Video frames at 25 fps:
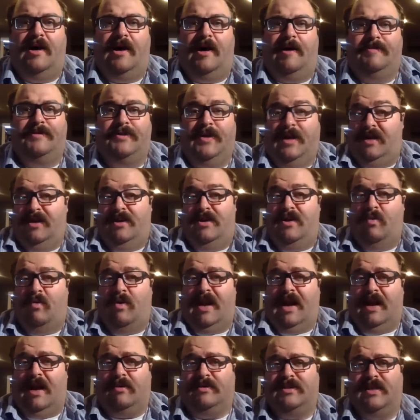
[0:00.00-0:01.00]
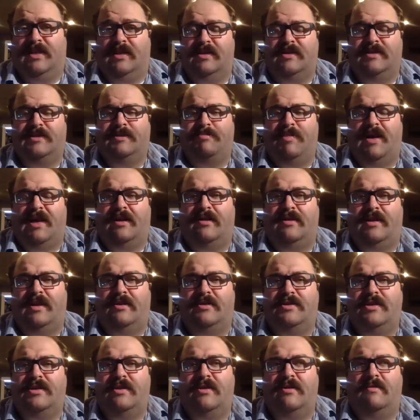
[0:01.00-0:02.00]
So I didn't know what I was going to expect there
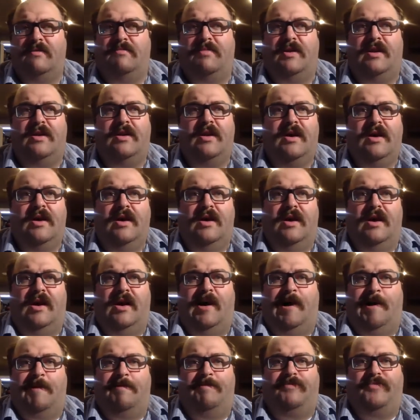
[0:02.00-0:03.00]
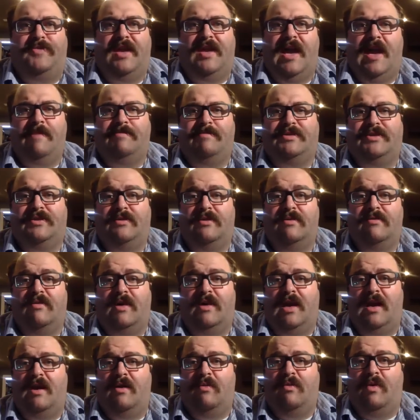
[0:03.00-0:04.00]
too, but
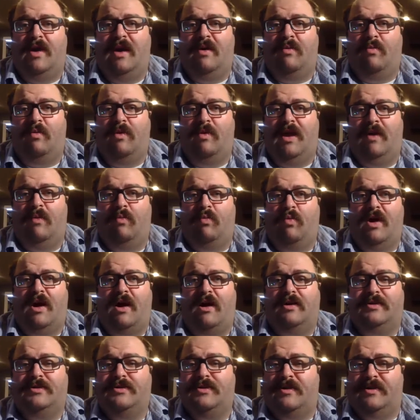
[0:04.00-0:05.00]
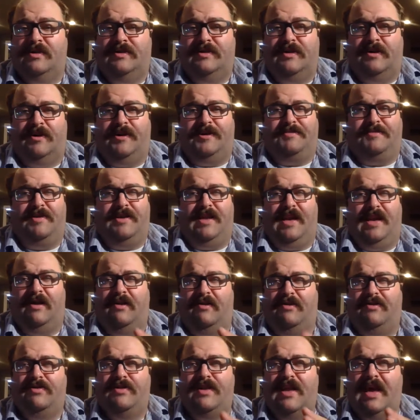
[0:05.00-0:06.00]
absolutely. And what also concerns me that
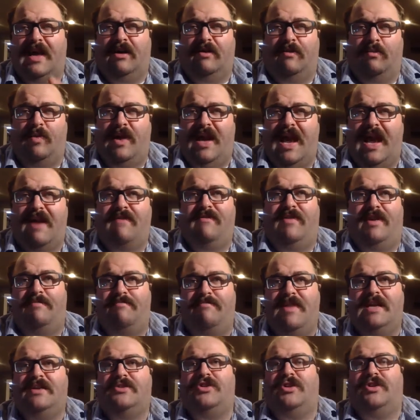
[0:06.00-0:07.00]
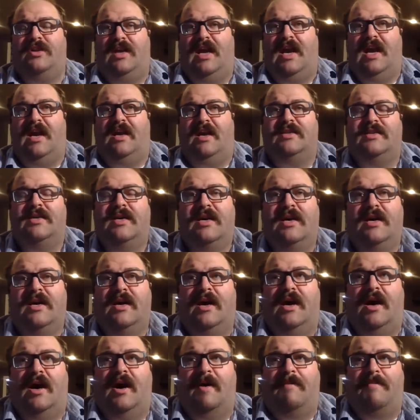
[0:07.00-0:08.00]
we haven't mentioned yet,
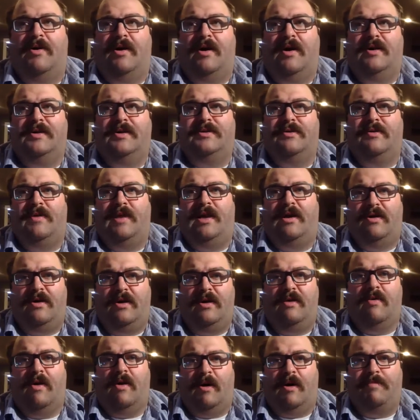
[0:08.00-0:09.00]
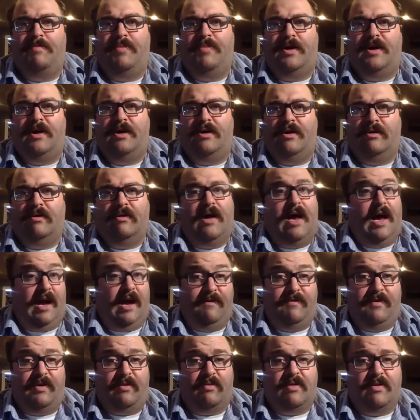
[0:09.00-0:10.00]
but also here you are putting your
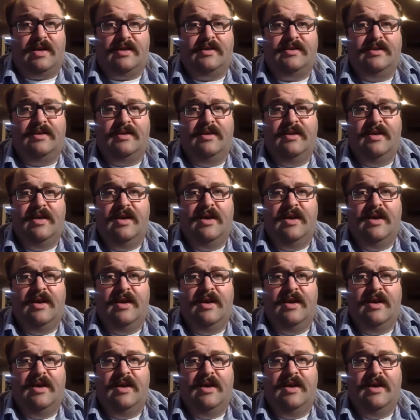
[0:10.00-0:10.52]
life at risk.